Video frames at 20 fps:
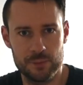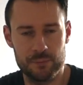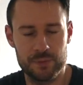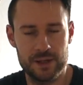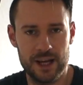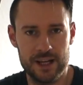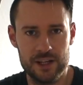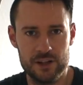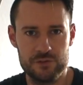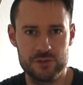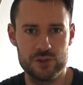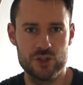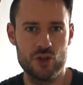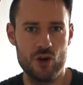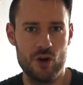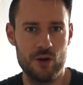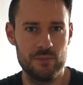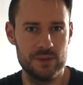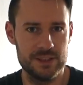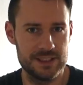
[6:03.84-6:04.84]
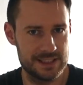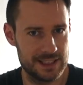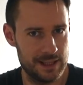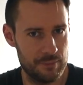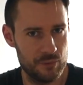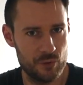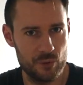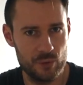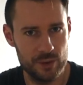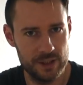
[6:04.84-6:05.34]
some kind of German
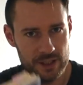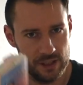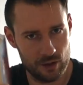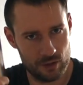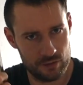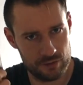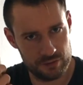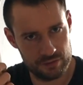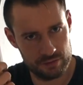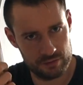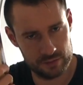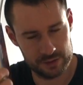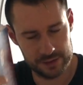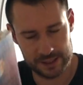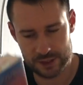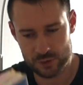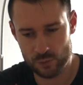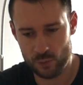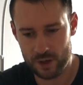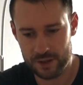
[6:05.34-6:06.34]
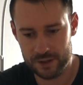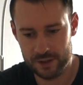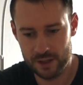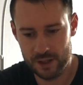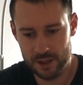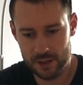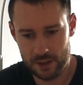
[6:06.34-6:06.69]
summary of this one.